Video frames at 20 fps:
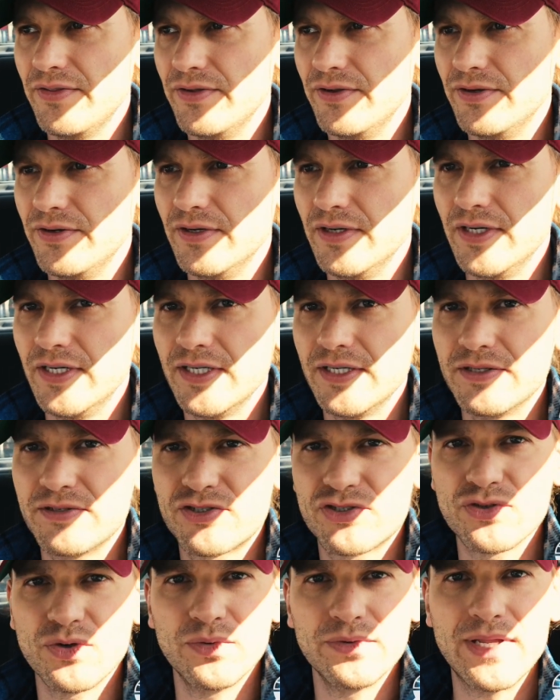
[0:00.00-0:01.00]
they're uh,
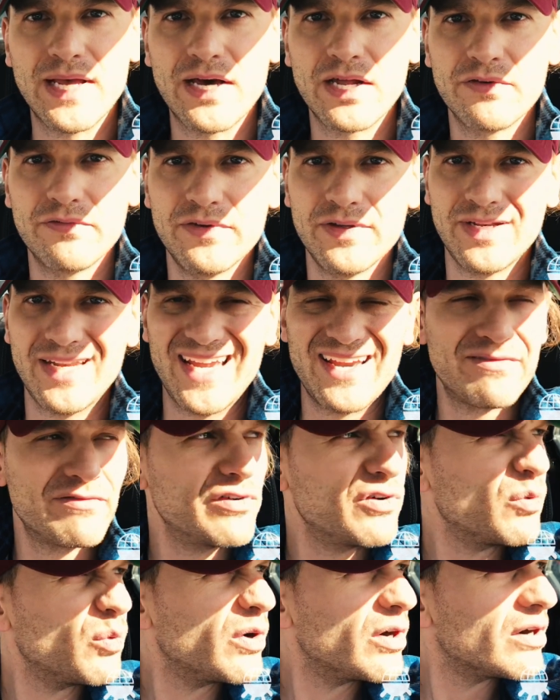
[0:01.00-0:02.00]
sold out of it
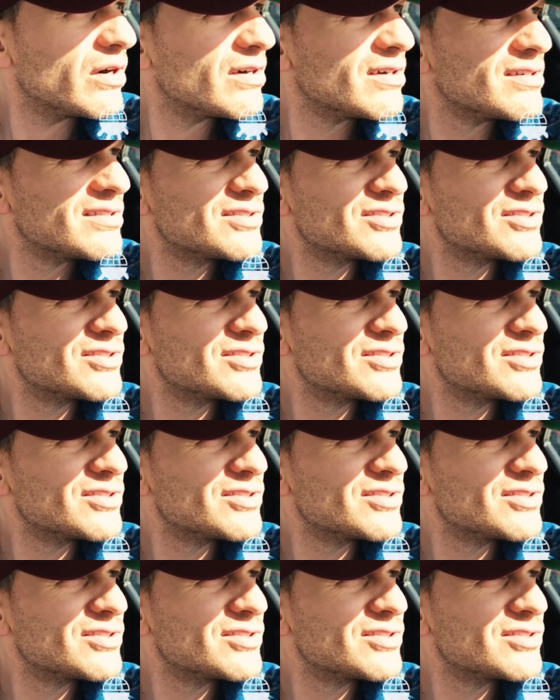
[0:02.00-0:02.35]
everywhere.